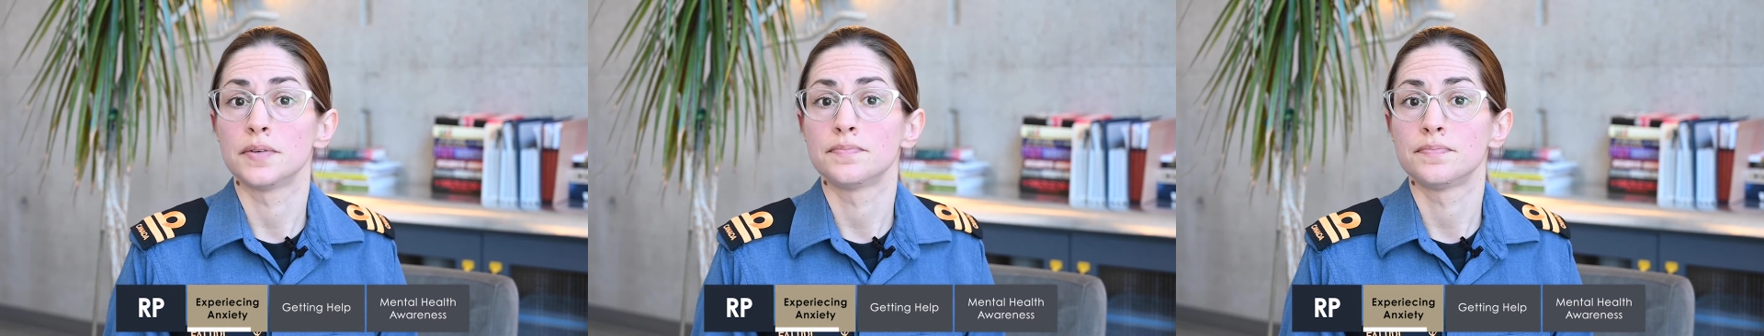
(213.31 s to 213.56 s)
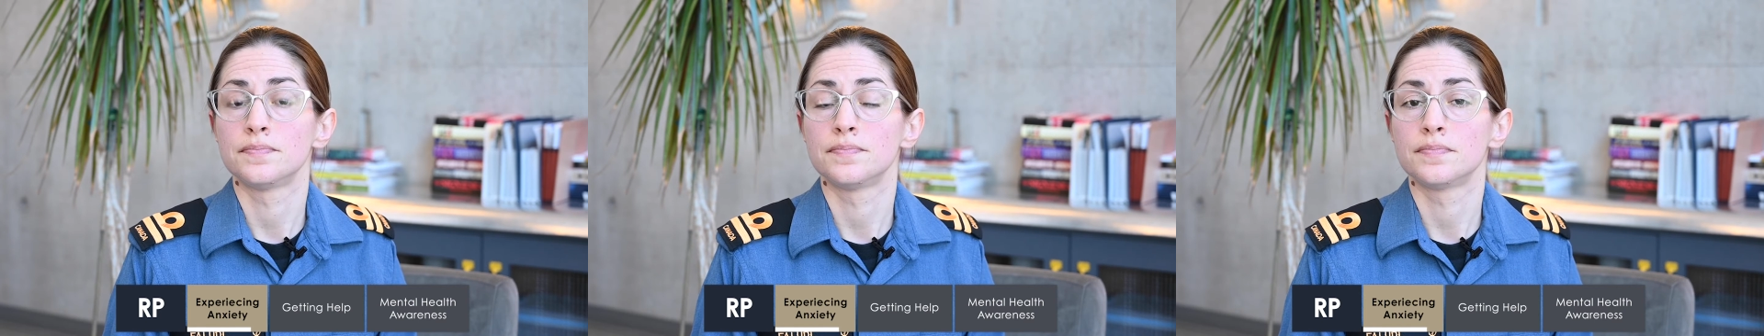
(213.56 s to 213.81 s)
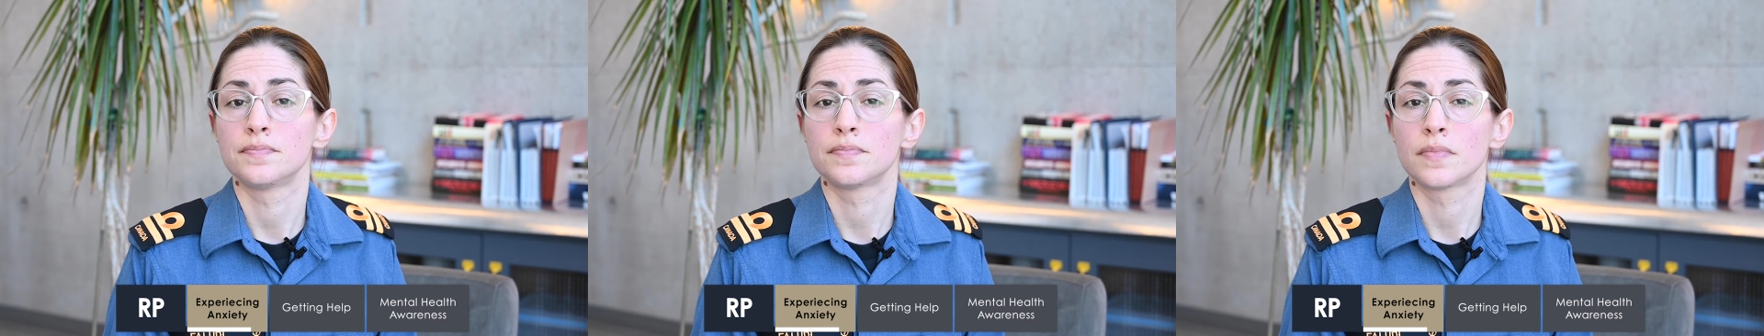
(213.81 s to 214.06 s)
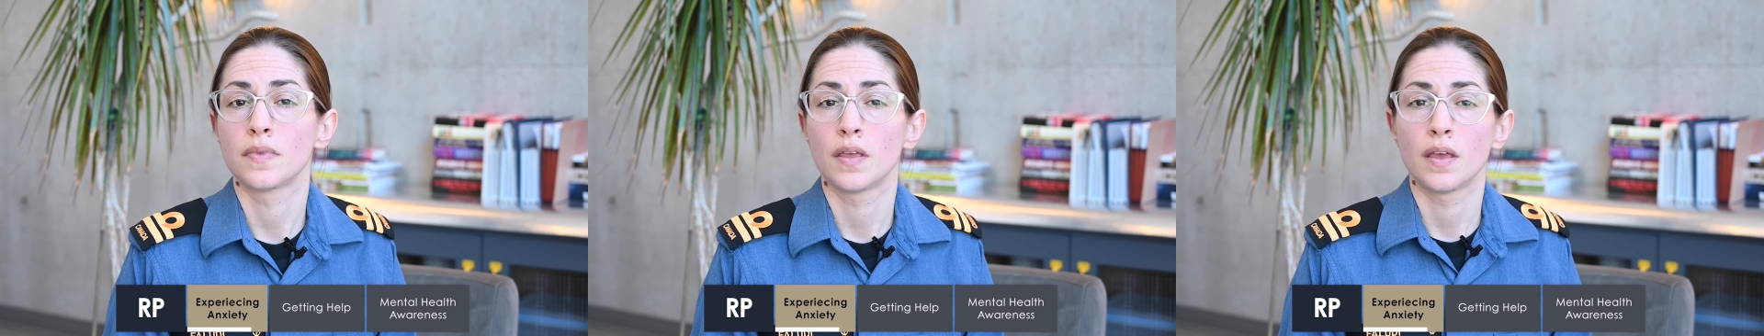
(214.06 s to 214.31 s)

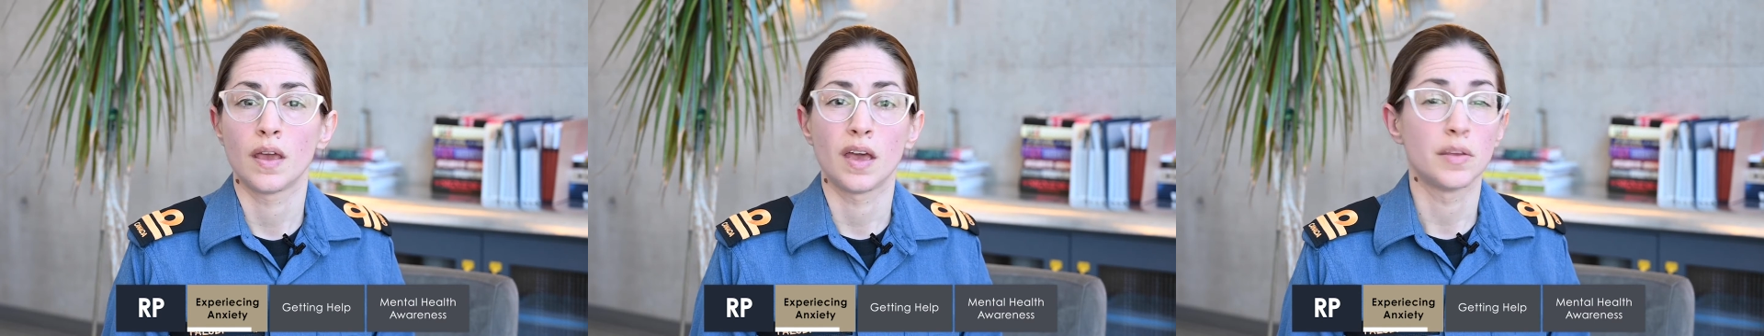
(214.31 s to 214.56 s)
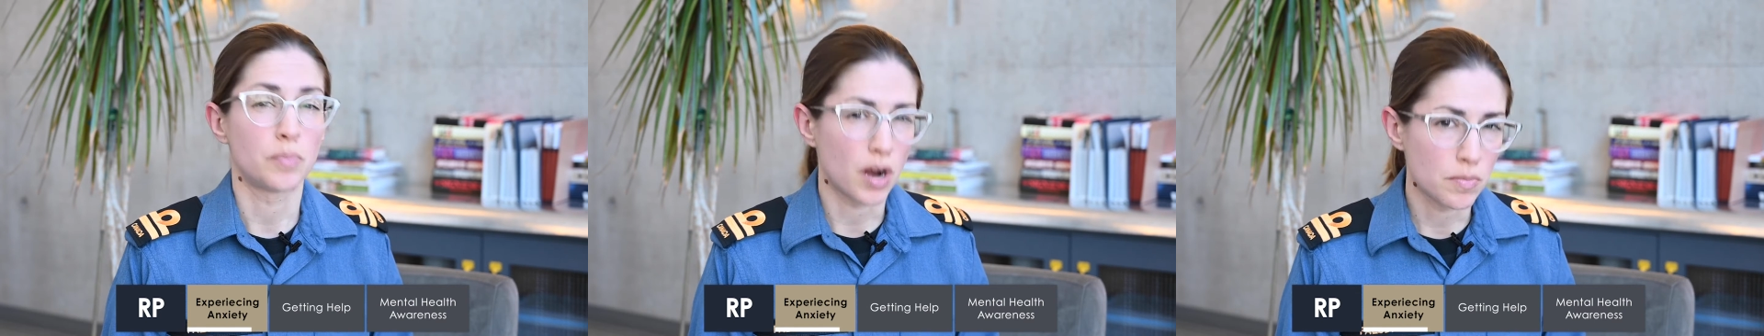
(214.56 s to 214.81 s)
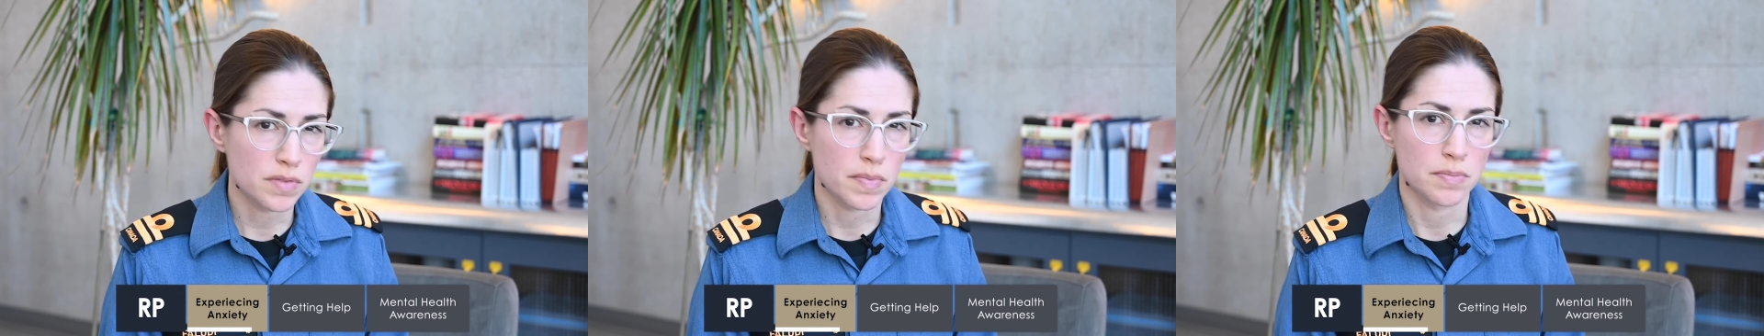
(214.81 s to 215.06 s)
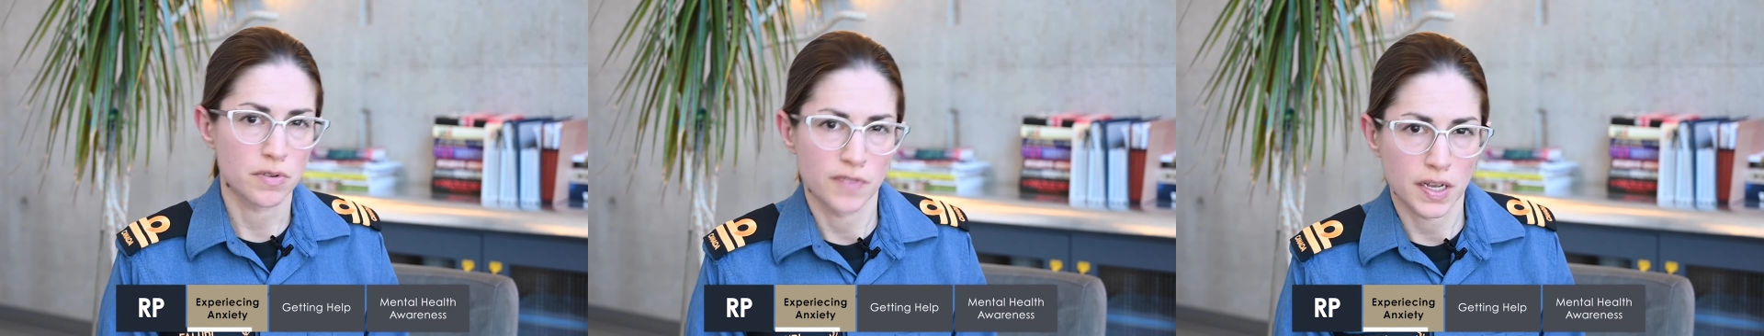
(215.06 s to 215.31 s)
And the problem with
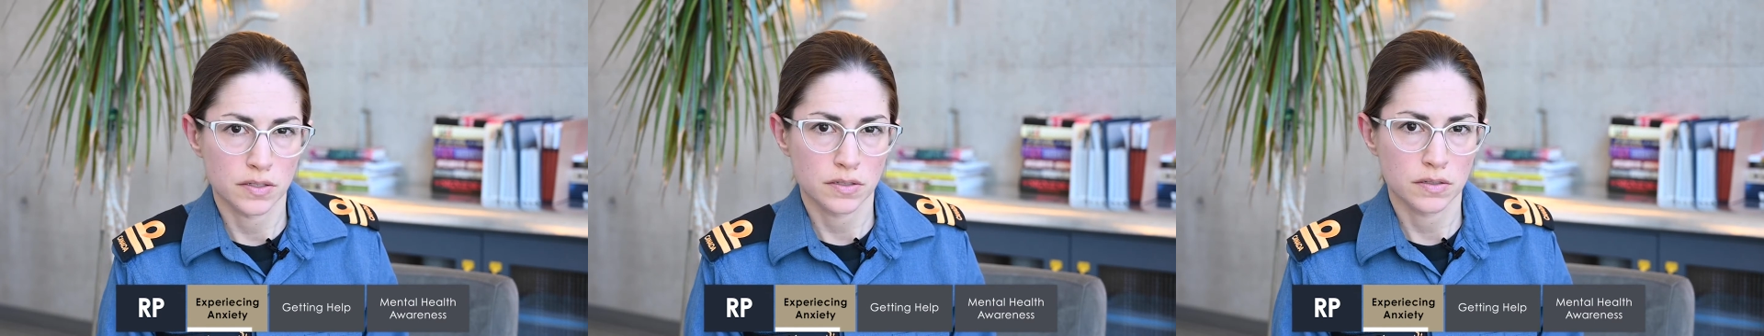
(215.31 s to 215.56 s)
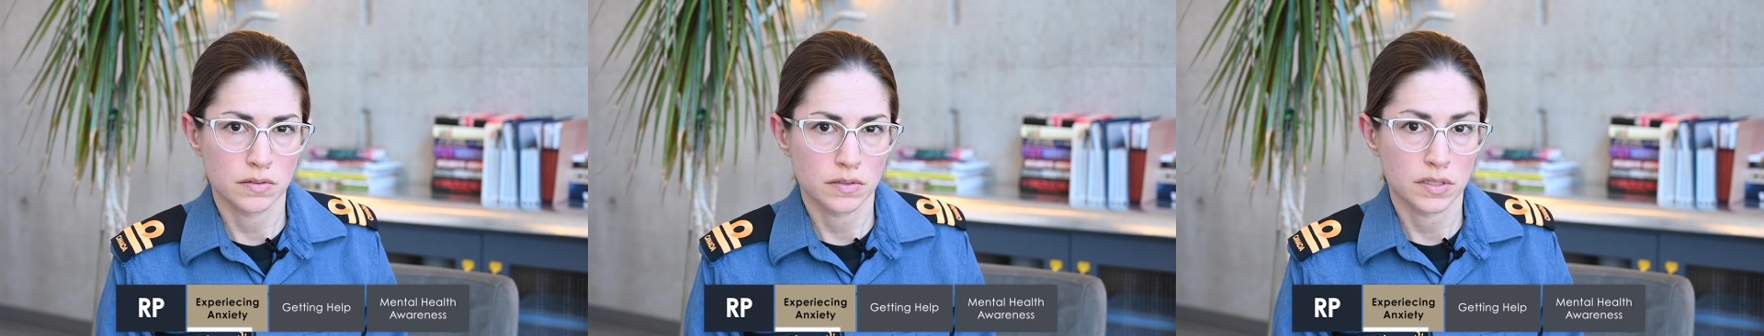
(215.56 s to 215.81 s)
my professor